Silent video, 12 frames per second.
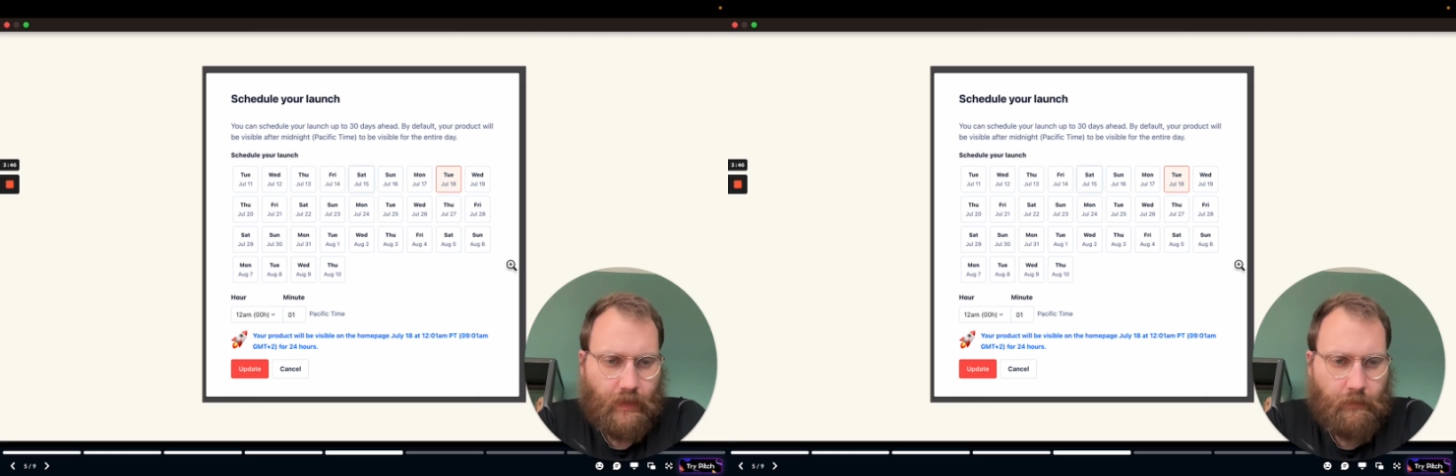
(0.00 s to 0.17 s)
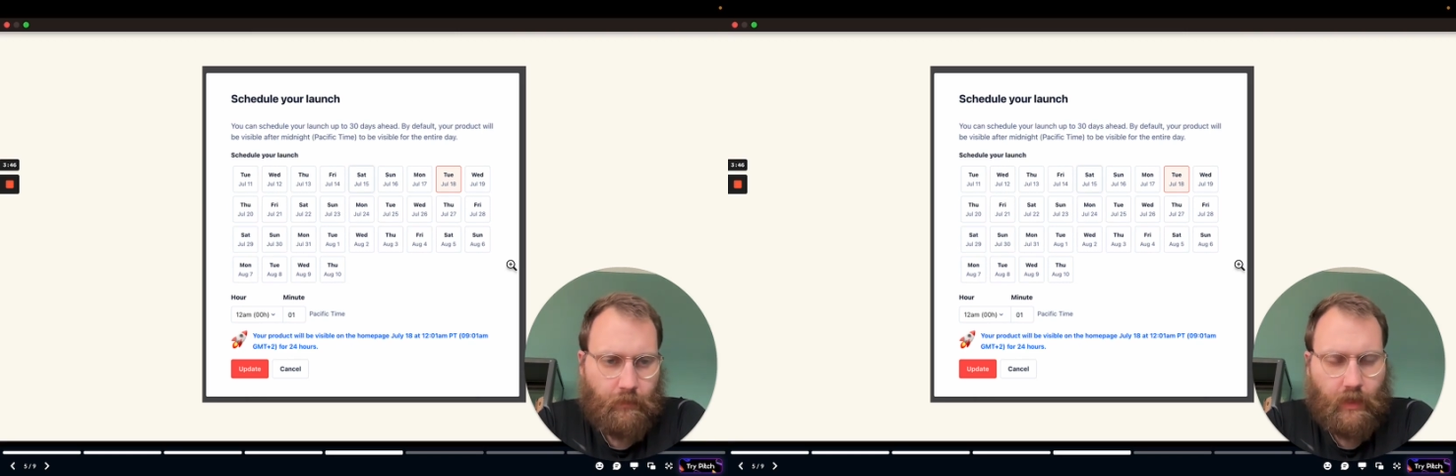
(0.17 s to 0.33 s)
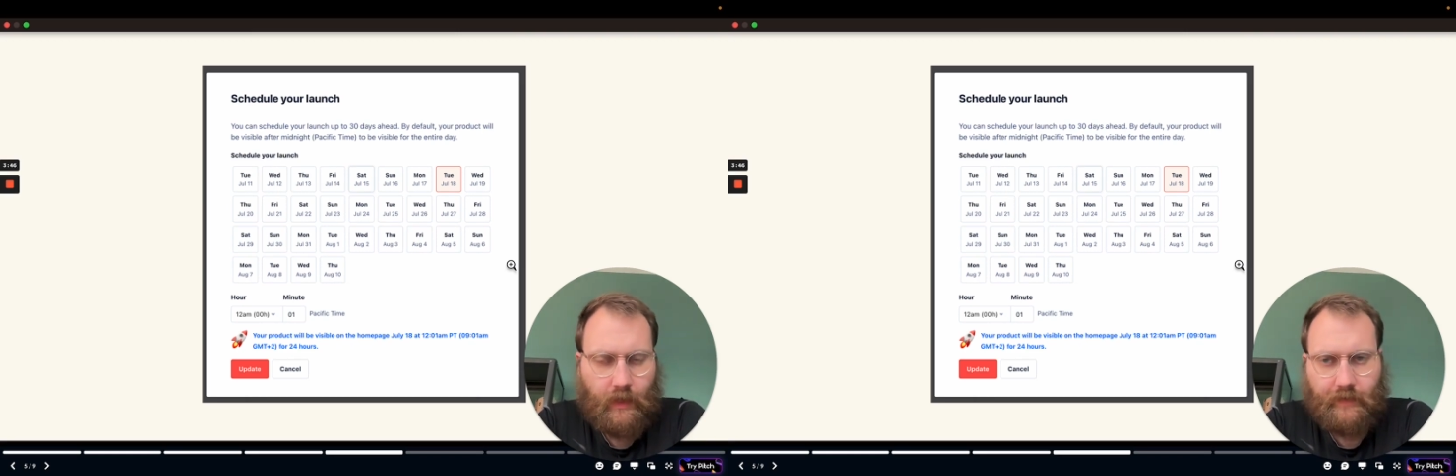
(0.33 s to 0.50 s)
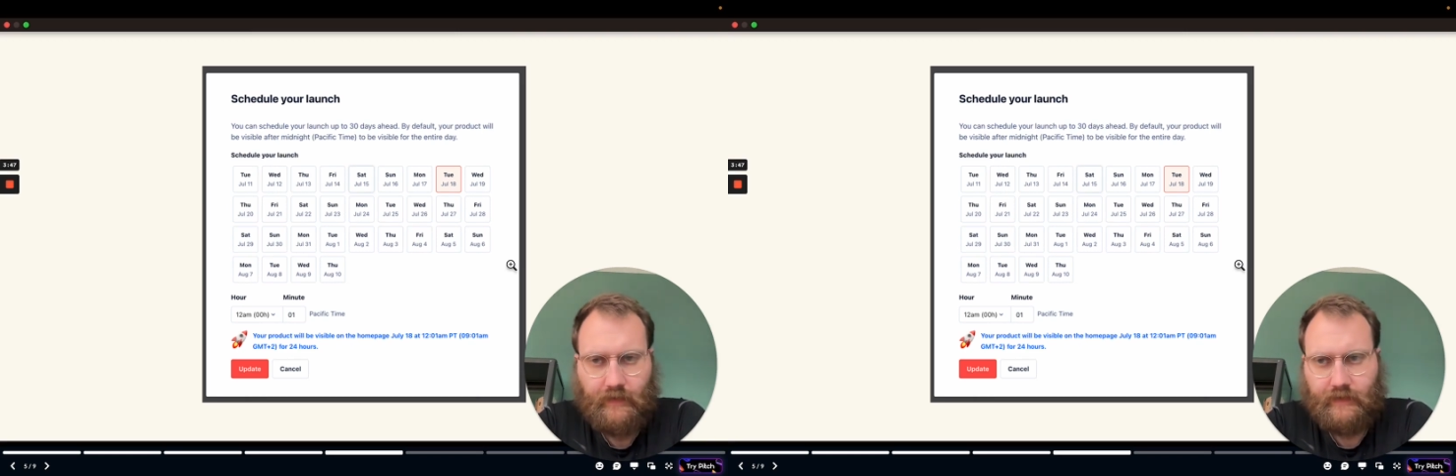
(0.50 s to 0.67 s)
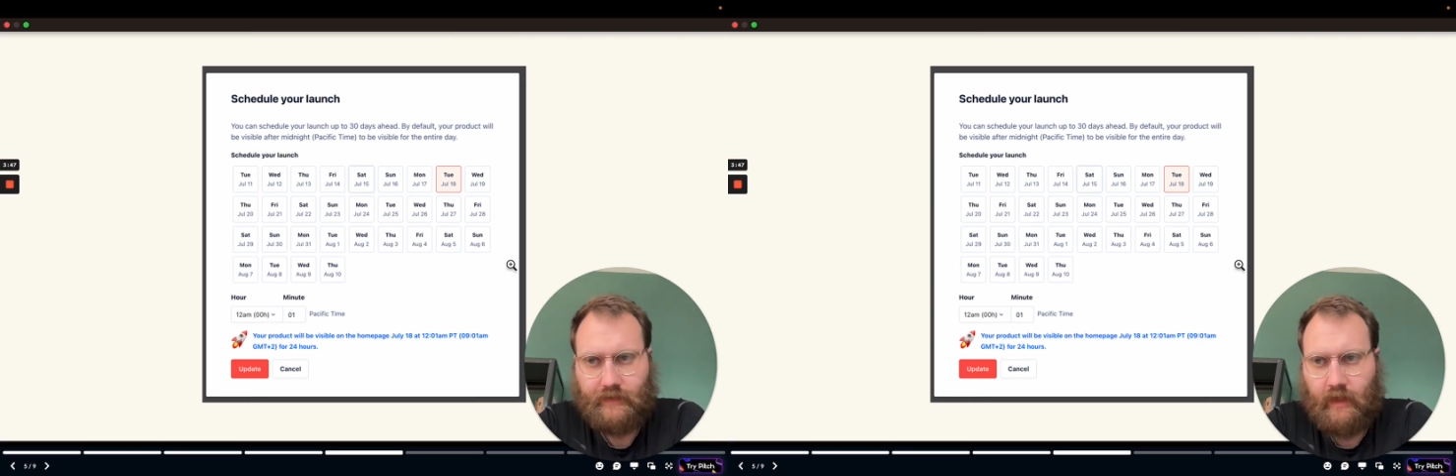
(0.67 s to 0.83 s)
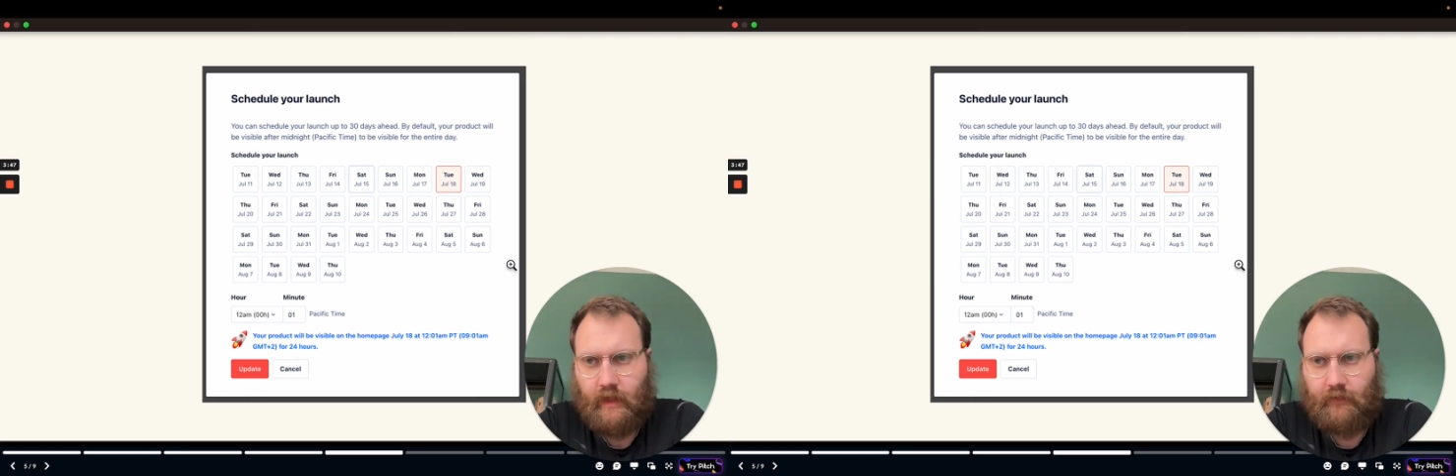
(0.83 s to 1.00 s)
But this
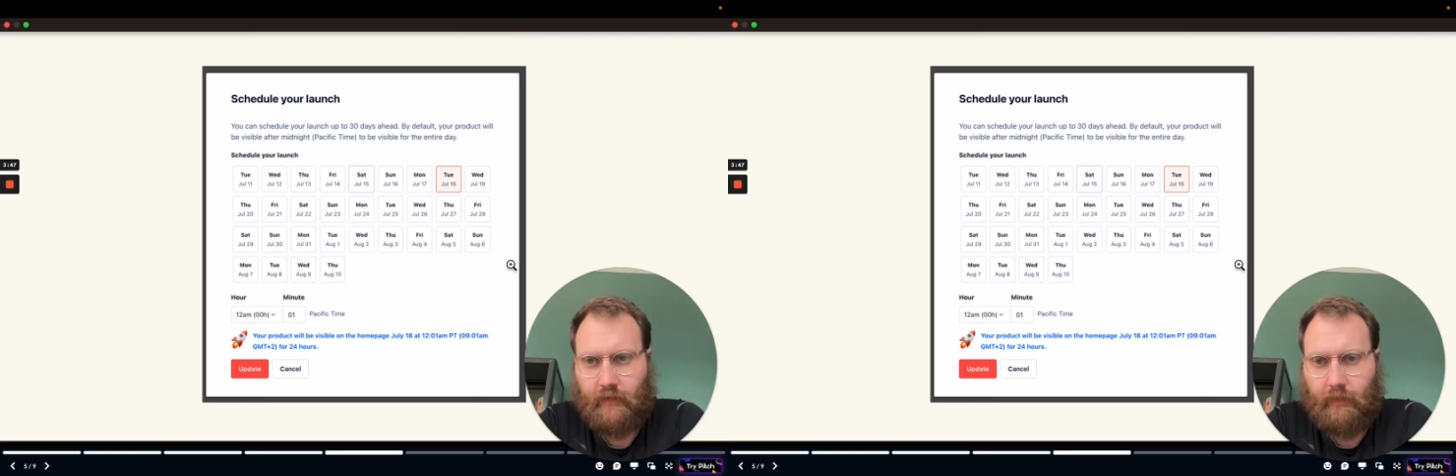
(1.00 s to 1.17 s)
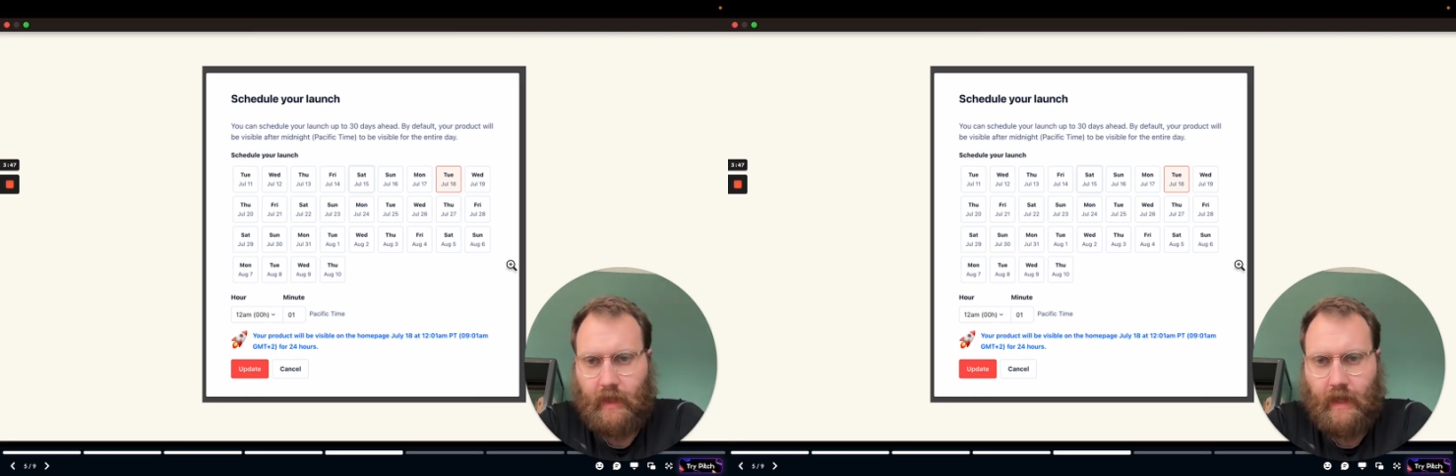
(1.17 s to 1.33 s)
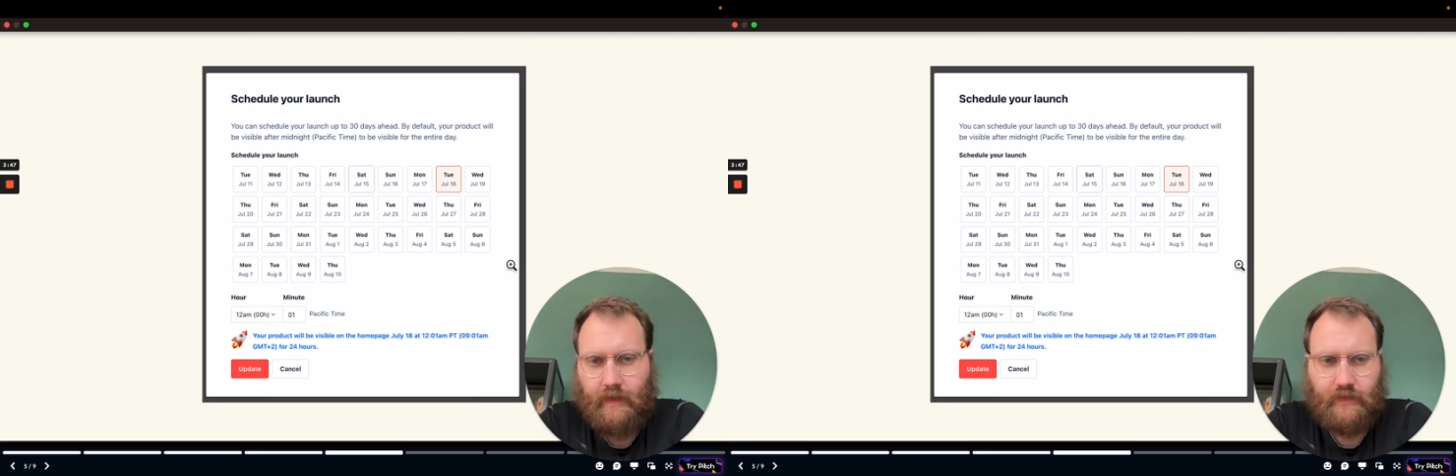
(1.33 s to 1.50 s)
is kind of the plan.